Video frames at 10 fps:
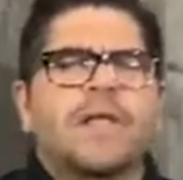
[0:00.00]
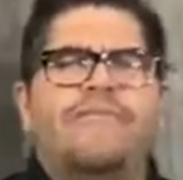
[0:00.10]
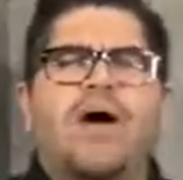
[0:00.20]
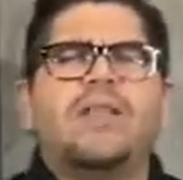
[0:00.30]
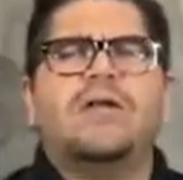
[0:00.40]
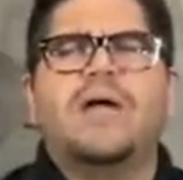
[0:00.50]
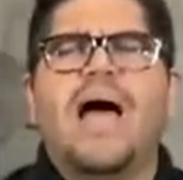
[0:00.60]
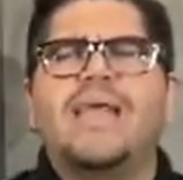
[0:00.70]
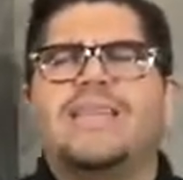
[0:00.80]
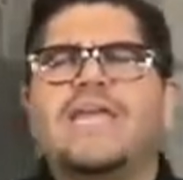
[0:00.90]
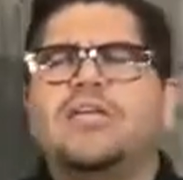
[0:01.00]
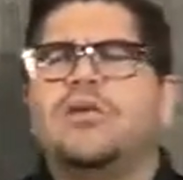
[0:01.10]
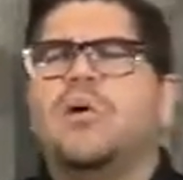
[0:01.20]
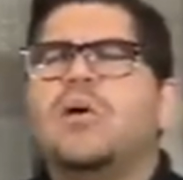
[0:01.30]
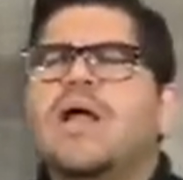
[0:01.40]
Father, I thank you,
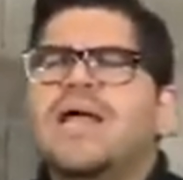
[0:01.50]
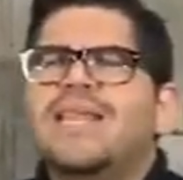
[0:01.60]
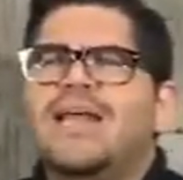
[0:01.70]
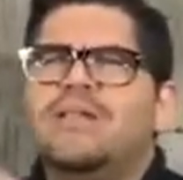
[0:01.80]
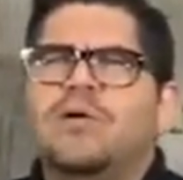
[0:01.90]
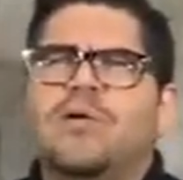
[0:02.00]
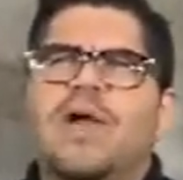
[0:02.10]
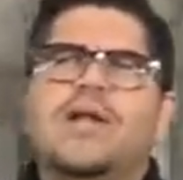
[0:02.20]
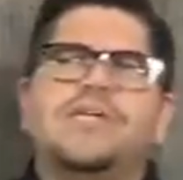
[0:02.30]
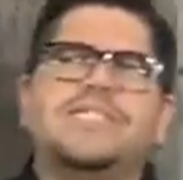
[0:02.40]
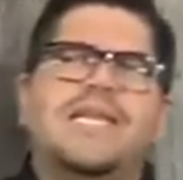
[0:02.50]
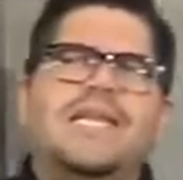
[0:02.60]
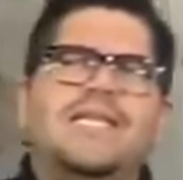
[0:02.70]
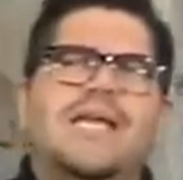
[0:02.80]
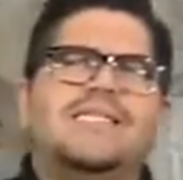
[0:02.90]
Lord, that greater is
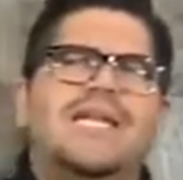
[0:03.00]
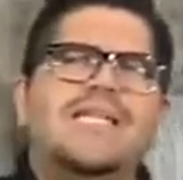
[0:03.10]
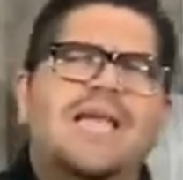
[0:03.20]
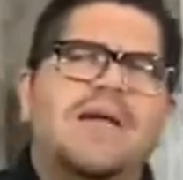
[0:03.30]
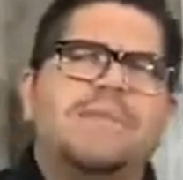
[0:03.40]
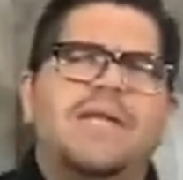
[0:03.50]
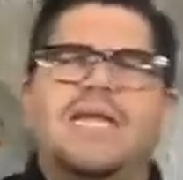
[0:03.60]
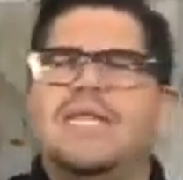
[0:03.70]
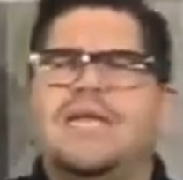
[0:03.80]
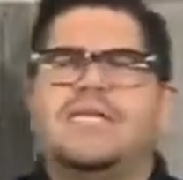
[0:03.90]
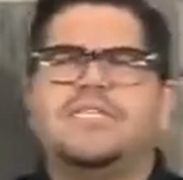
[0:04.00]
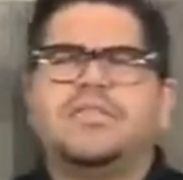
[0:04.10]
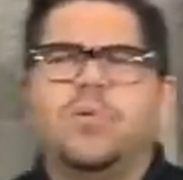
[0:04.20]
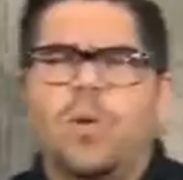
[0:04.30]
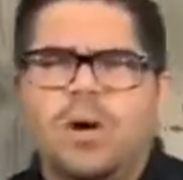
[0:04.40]
he that is in them than he that is in
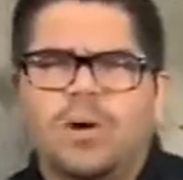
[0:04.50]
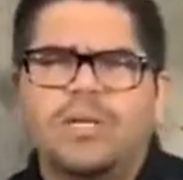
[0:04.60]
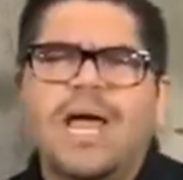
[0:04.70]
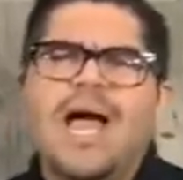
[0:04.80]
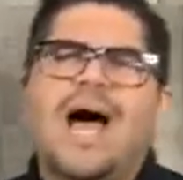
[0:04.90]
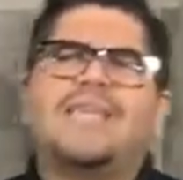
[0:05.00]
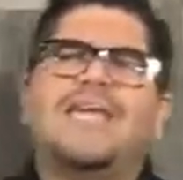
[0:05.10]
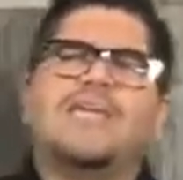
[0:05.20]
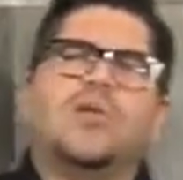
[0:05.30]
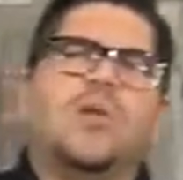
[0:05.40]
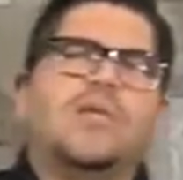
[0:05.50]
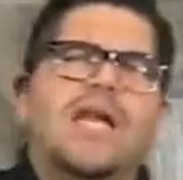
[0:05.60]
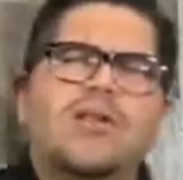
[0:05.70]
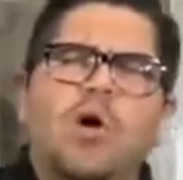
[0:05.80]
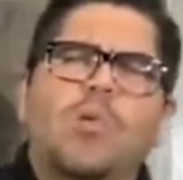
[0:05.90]
the world. I thank you, Lord,
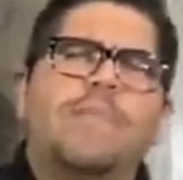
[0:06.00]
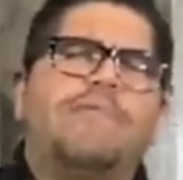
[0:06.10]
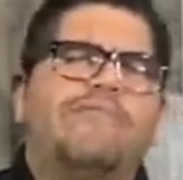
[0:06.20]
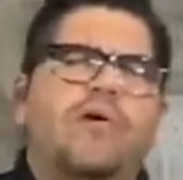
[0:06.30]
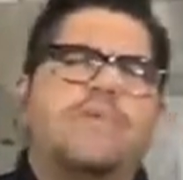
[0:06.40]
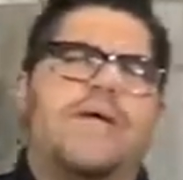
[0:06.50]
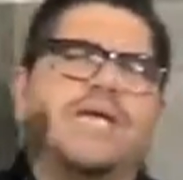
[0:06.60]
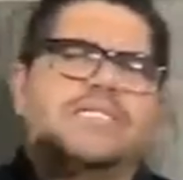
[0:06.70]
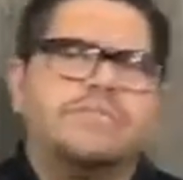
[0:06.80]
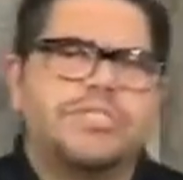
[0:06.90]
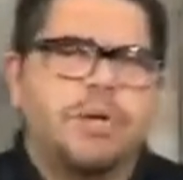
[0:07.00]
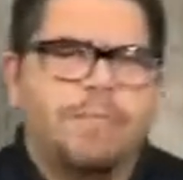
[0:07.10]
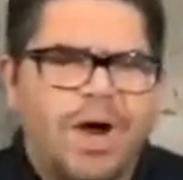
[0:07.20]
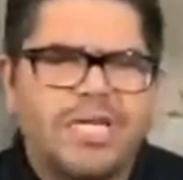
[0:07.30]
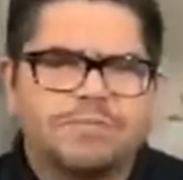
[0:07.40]
that no weapon formed against them shall
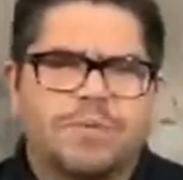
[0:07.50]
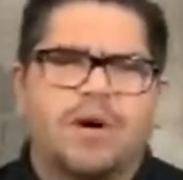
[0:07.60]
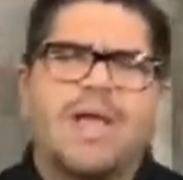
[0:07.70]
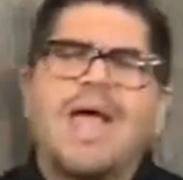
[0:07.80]
prosper.